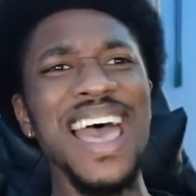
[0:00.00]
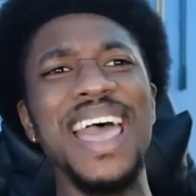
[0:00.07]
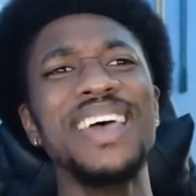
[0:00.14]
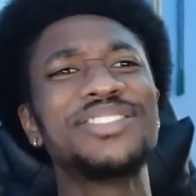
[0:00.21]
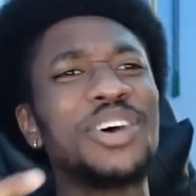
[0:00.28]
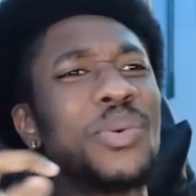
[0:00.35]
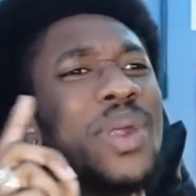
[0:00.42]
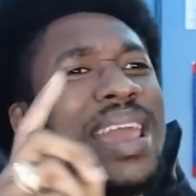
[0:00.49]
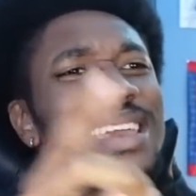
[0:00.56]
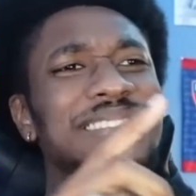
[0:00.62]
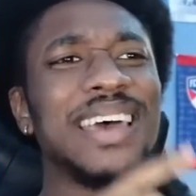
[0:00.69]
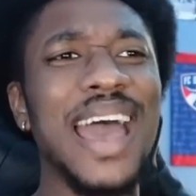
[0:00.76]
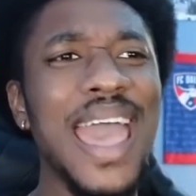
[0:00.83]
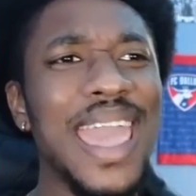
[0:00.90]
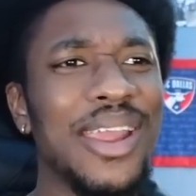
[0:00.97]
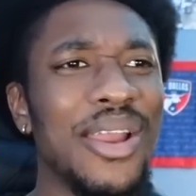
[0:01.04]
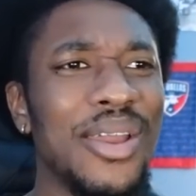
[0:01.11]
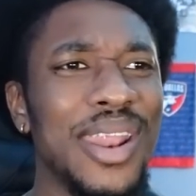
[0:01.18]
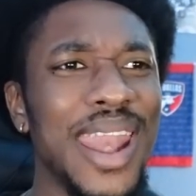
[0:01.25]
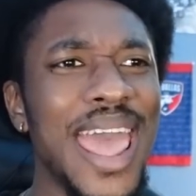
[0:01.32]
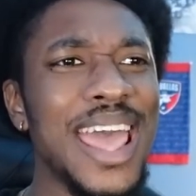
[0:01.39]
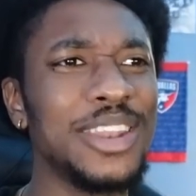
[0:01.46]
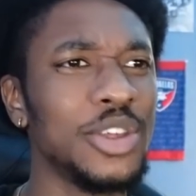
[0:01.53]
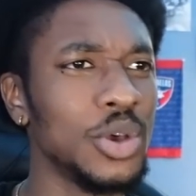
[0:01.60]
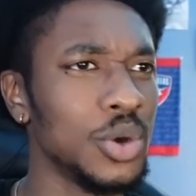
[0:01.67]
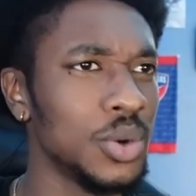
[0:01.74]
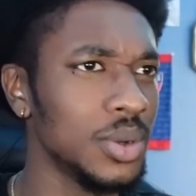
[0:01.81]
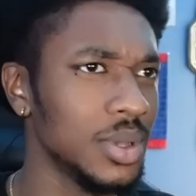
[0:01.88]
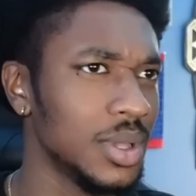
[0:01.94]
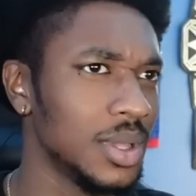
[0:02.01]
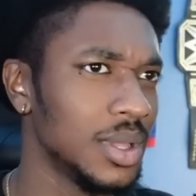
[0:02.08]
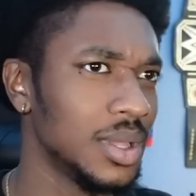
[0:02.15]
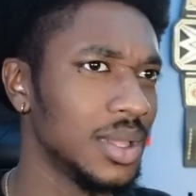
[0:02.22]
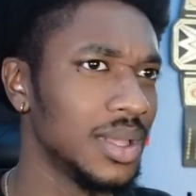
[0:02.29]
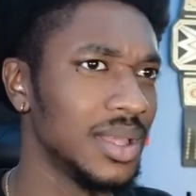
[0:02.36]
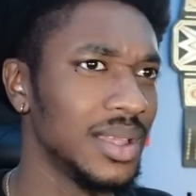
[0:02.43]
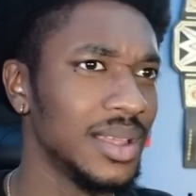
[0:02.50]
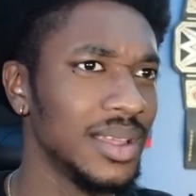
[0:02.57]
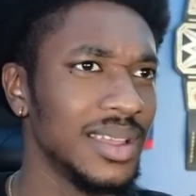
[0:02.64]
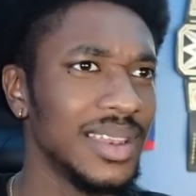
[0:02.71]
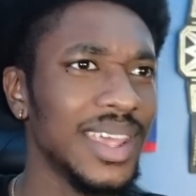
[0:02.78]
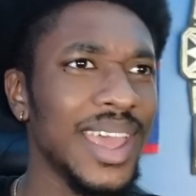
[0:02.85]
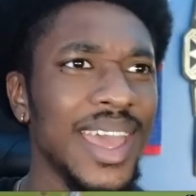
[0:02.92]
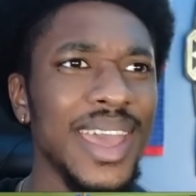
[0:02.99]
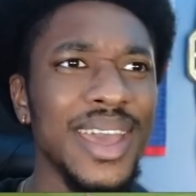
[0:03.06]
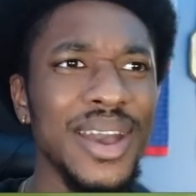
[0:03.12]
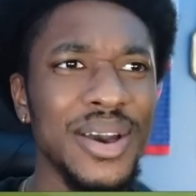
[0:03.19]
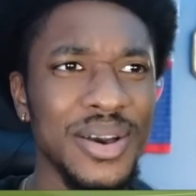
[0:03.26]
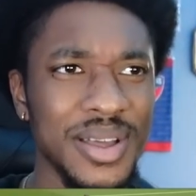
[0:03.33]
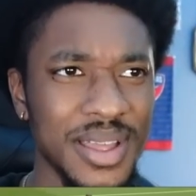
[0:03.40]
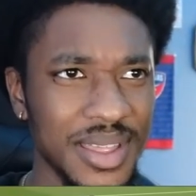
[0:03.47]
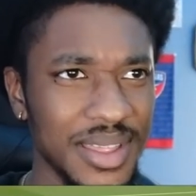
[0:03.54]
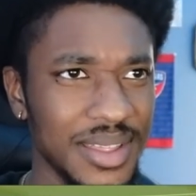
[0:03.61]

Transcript: It's a reason I ain't heard of that dude. The hell?